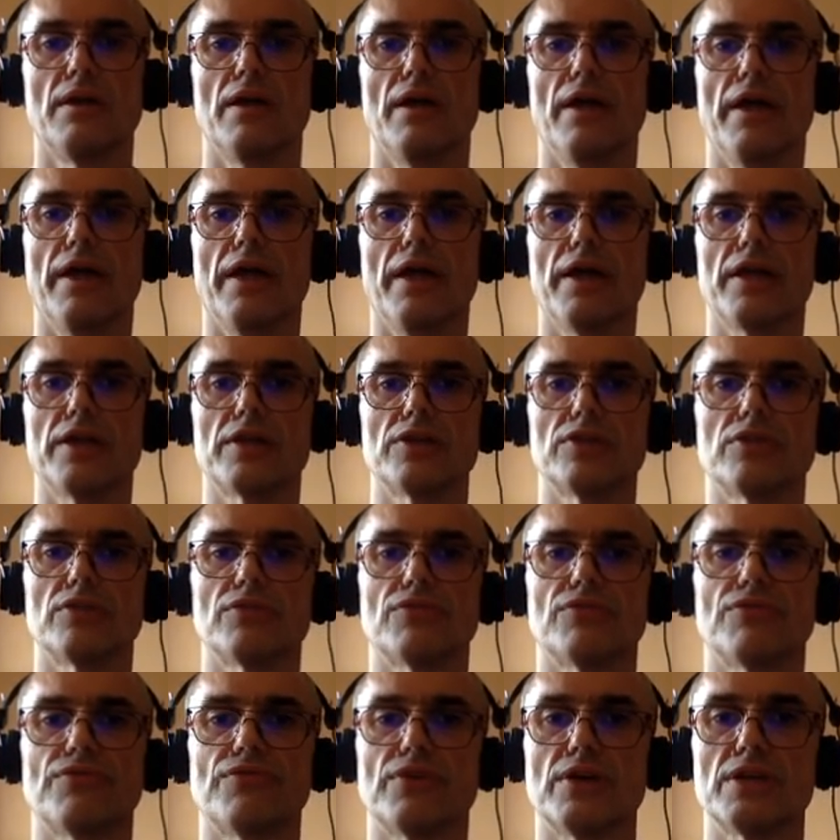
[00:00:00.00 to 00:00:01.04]
And
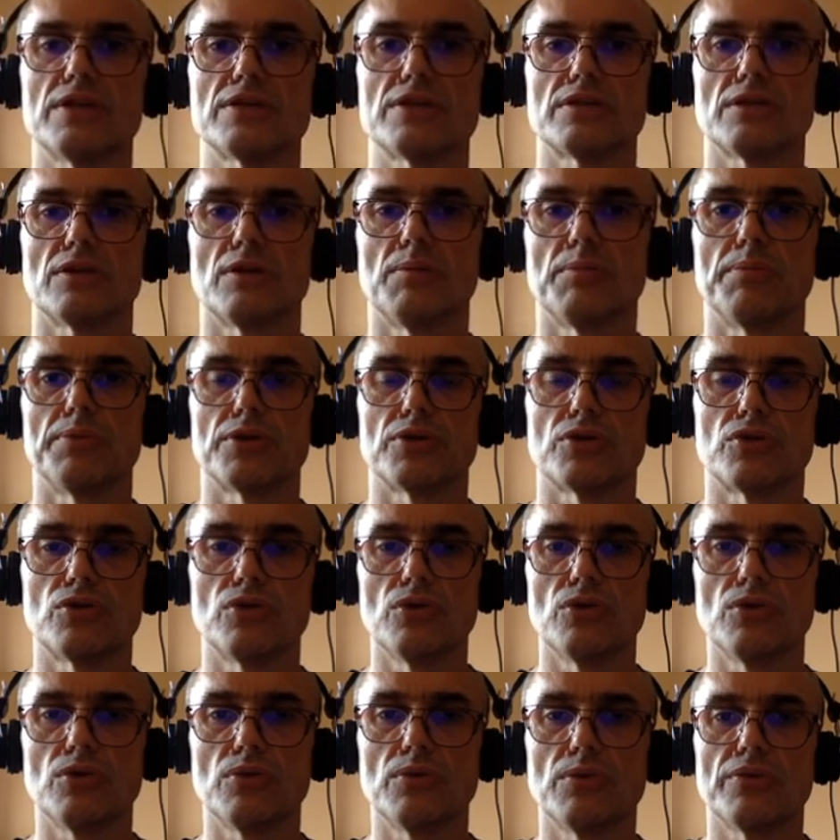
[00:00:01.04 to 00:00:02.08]
phase
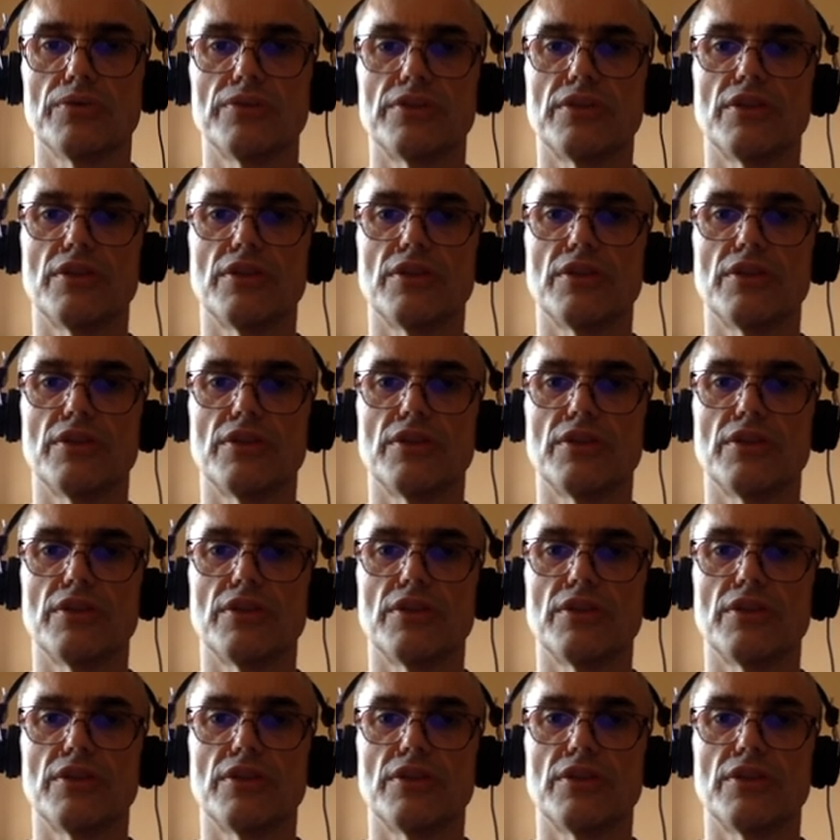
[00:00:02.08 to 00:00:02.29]
2,